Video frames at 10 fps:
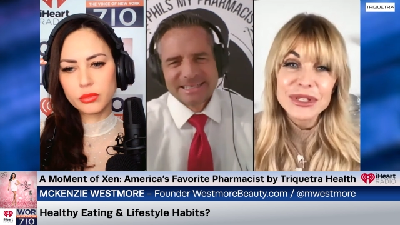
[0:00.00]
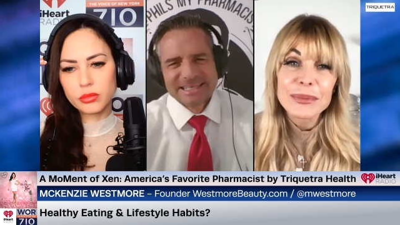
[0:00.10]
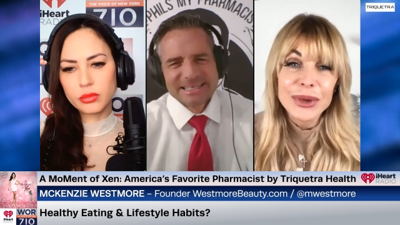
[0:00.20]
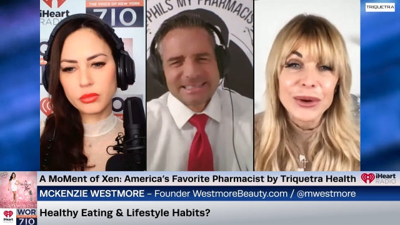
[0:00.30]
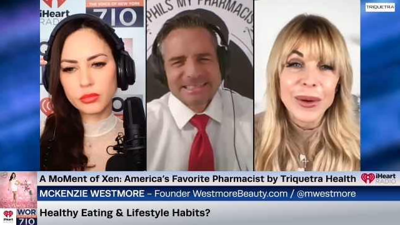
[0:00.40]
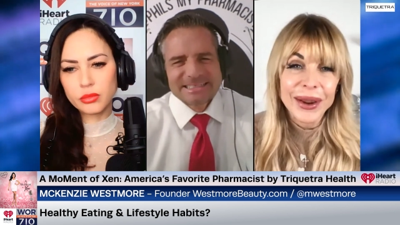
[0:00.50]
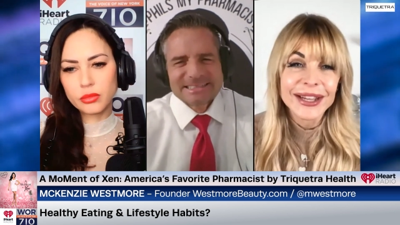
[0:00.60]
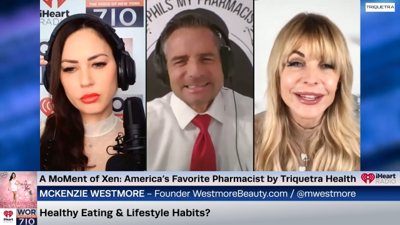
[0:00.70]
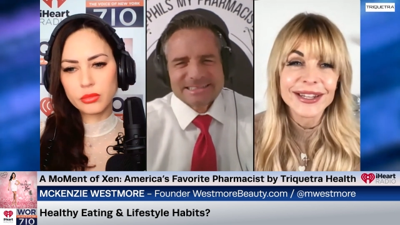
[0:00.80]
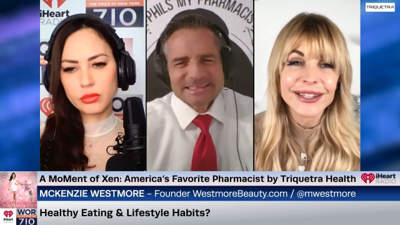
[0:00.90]
Speaker 1: sleep is a big
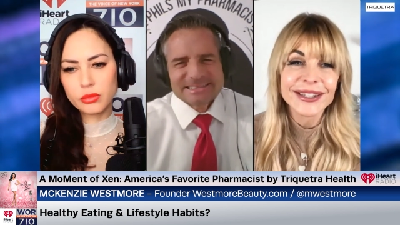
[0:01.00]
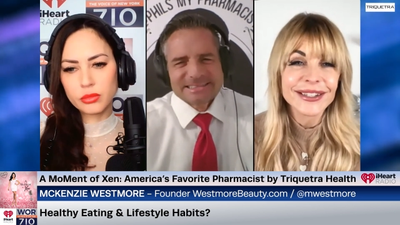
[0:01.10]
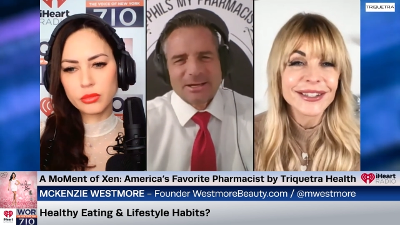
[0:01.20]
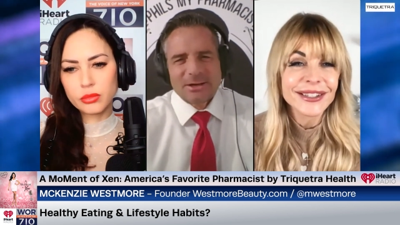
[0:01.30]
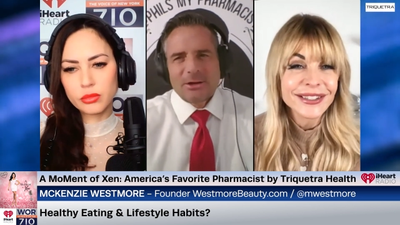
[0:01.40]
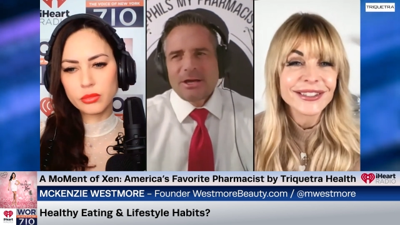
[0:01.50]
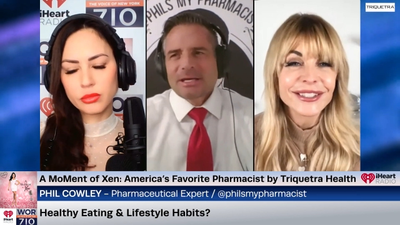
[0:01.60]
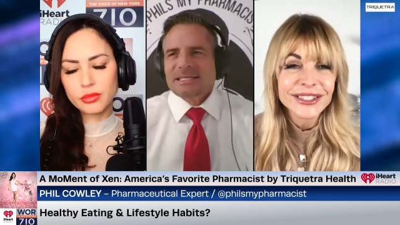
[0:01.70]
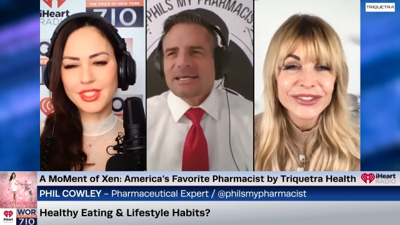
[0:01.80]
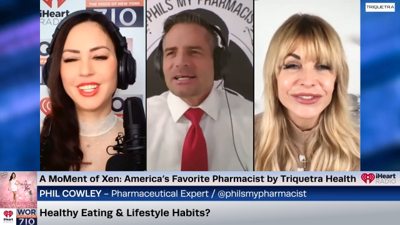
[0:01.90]
one
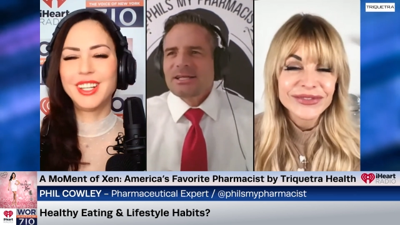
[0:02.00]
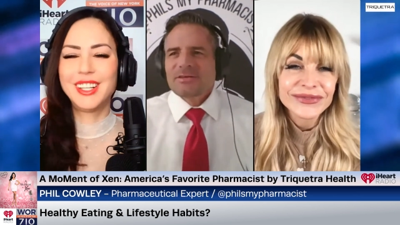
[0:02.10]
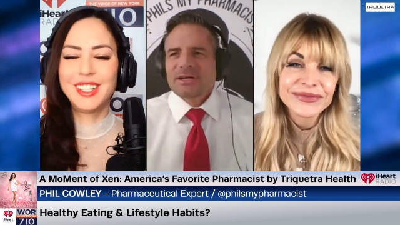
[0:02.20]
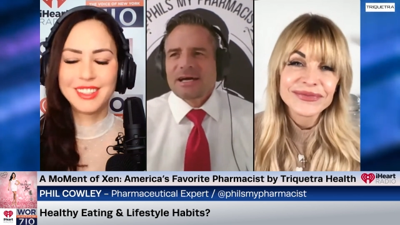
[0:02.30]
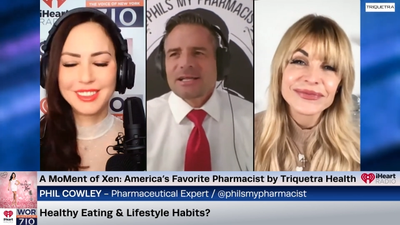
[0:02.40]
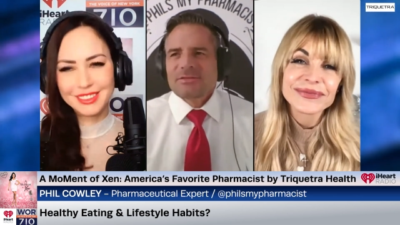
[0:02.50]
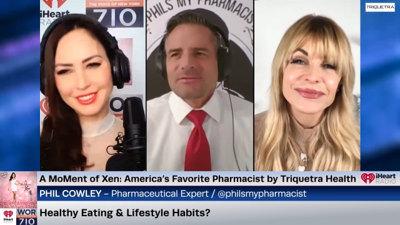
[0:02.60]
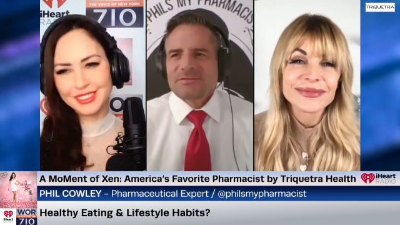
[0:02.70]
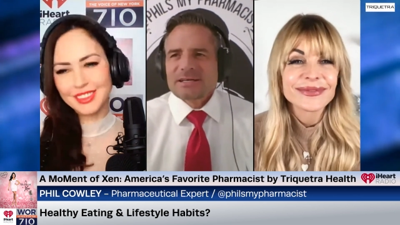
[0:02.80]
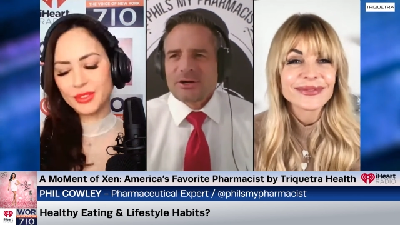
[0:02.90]
See, I love it.
Speaker 2: I love
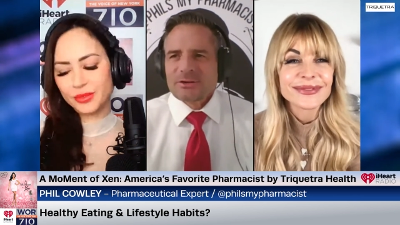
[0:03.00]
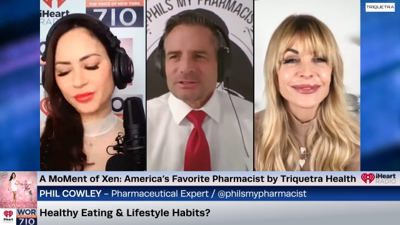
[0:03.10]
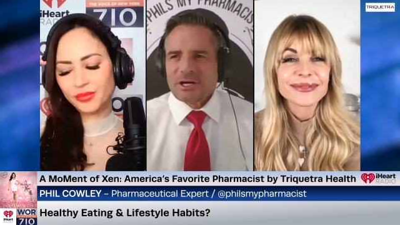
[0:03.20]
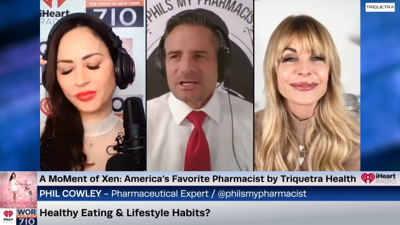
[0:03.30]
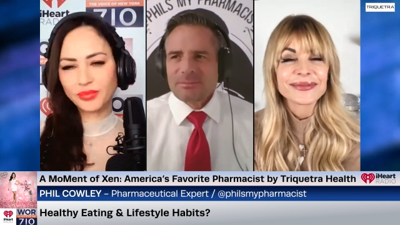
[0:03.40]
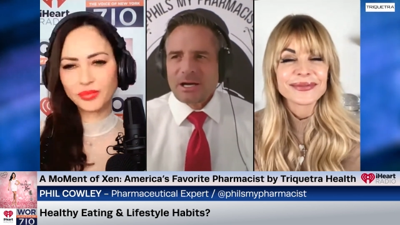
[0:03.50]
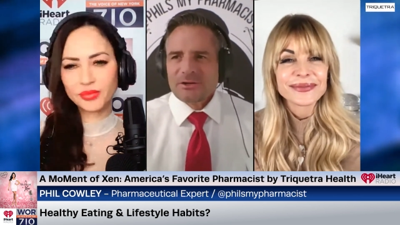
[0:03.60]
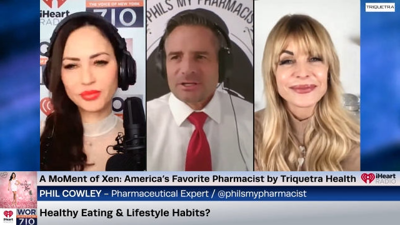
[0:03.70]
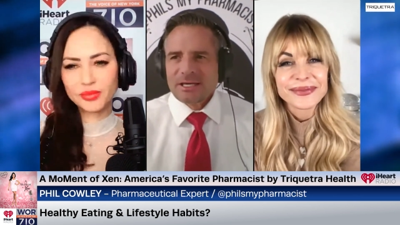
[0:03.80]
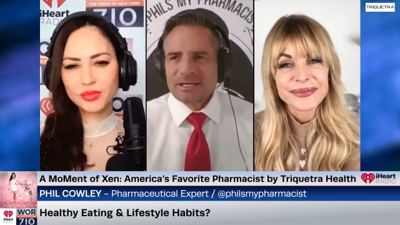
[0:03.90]
the fact that you're always talking
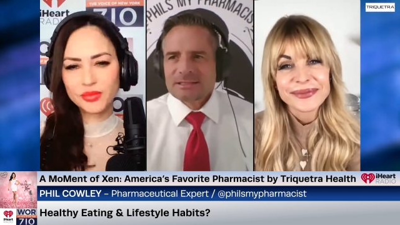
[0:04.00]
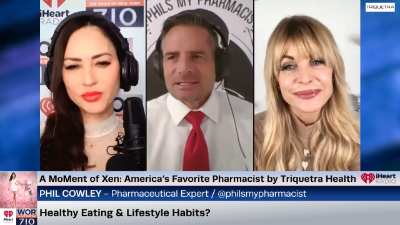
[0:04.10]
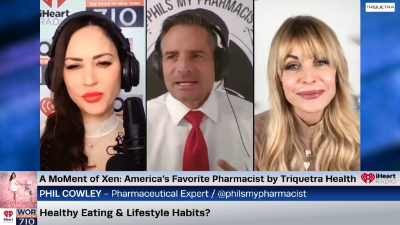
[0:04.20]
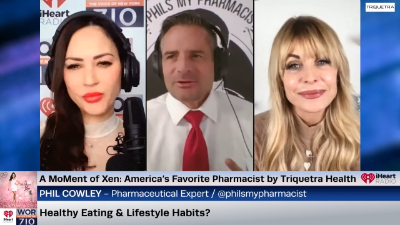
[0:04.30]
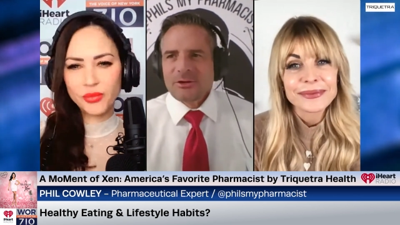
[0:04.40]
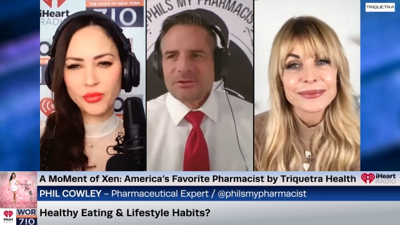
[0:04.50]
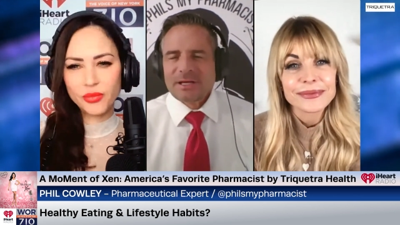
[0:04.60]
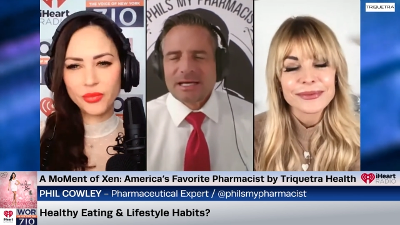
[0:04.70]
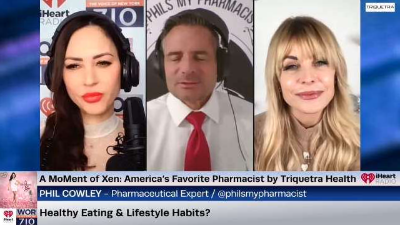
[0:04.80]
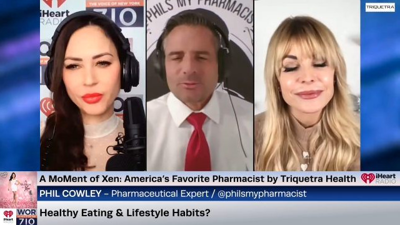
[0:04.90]
about your kids. I know that
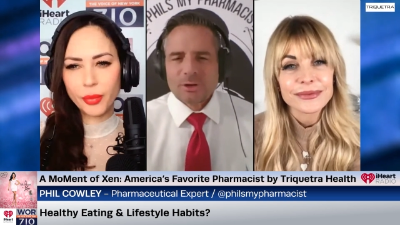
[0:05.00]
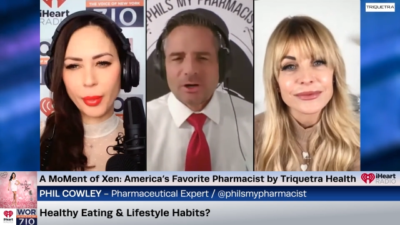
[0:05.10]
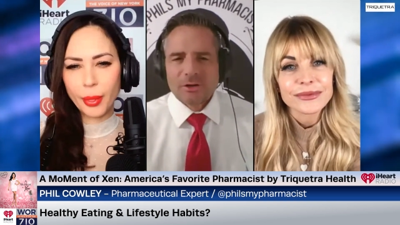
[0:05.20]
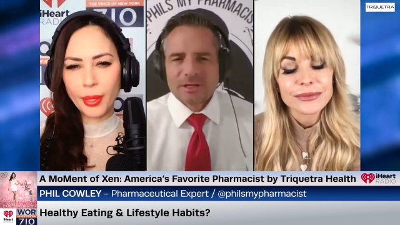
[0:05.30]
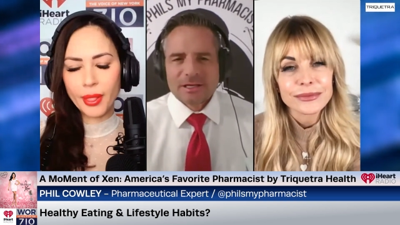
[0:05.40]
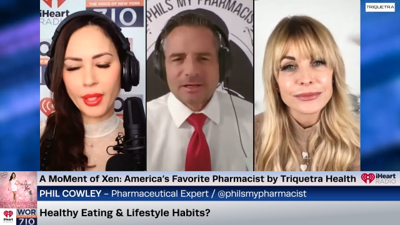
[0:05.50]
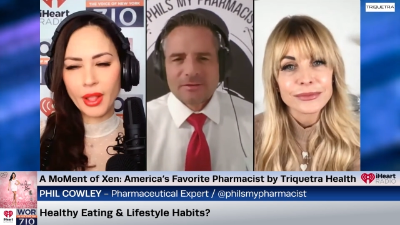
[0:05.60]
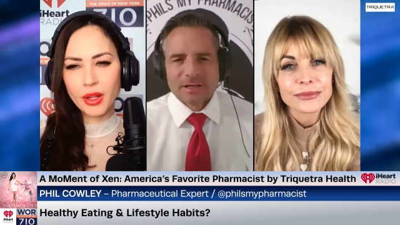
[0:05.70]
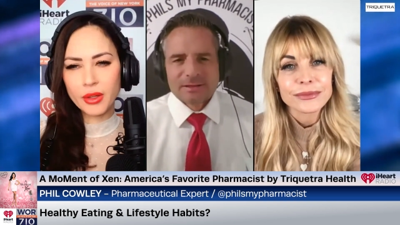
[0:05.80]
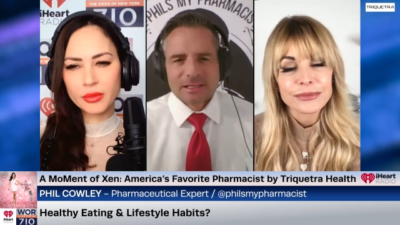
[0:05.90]
that's what we all think
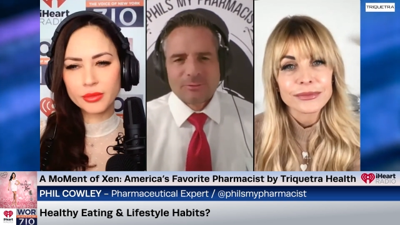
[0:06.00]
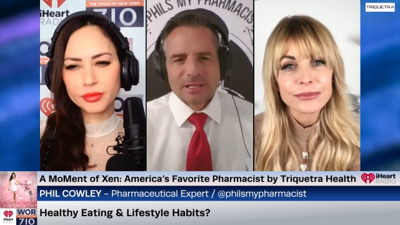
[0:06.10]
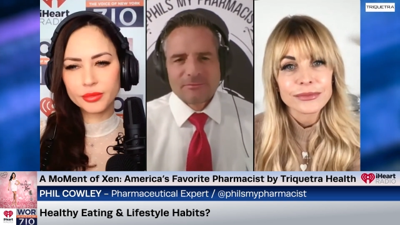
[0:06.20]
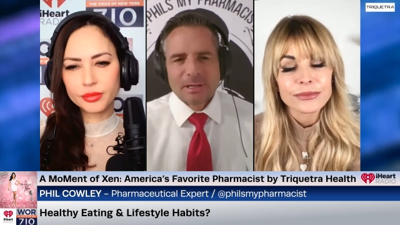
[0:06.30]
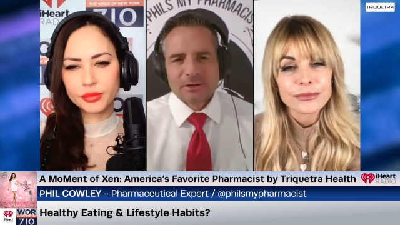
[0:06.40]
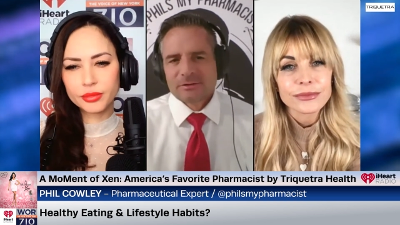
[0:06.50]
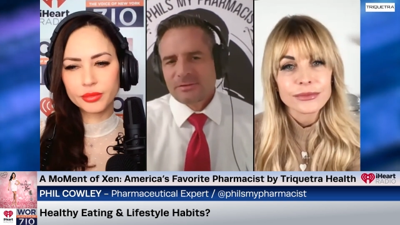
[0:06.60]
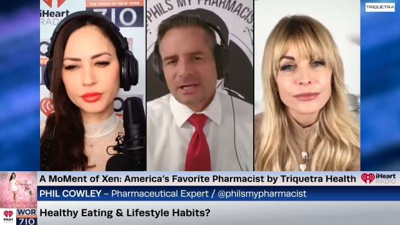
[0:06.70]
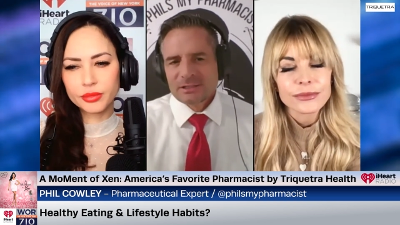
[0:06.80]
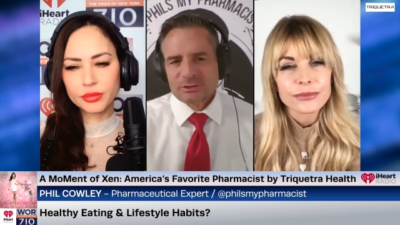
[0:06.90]
of, and I think we give better
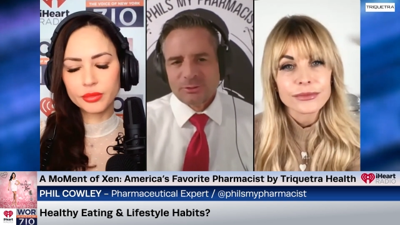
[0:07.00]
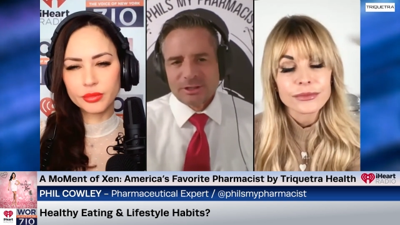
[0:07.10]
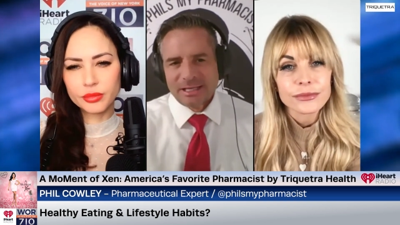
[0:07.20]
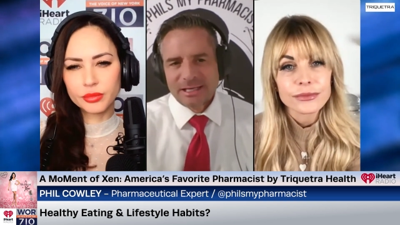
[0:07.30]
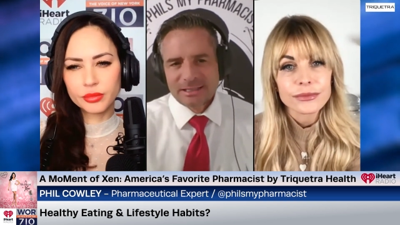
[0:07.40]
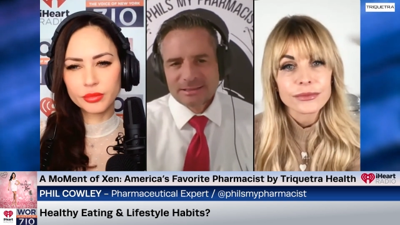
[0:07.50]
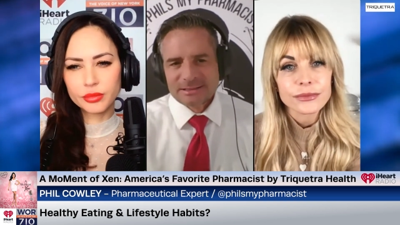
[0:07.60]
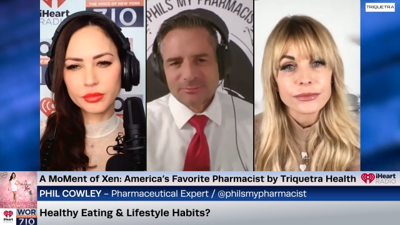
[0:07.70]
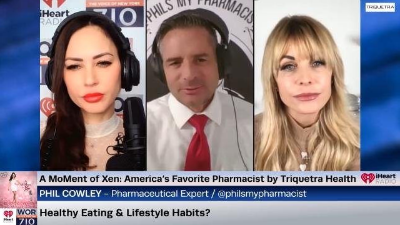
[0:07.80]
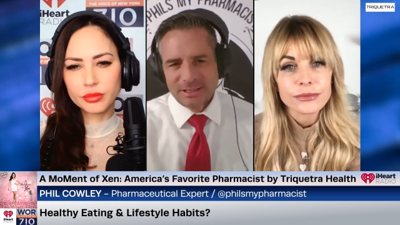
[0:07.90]
advice to our
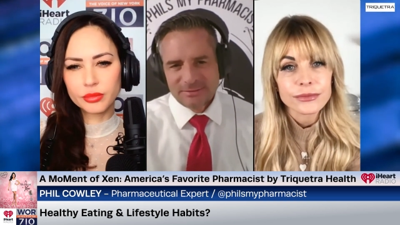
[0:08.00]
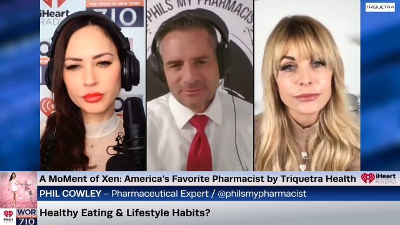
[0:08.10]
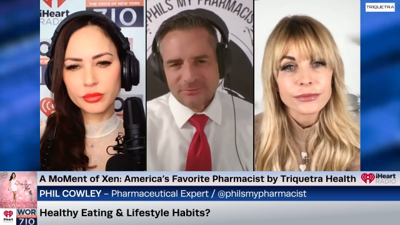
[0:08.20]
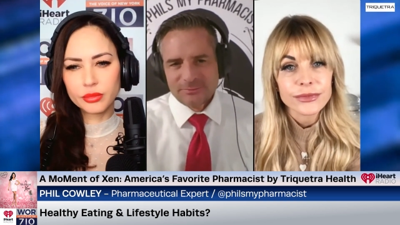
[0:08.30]
kids than we give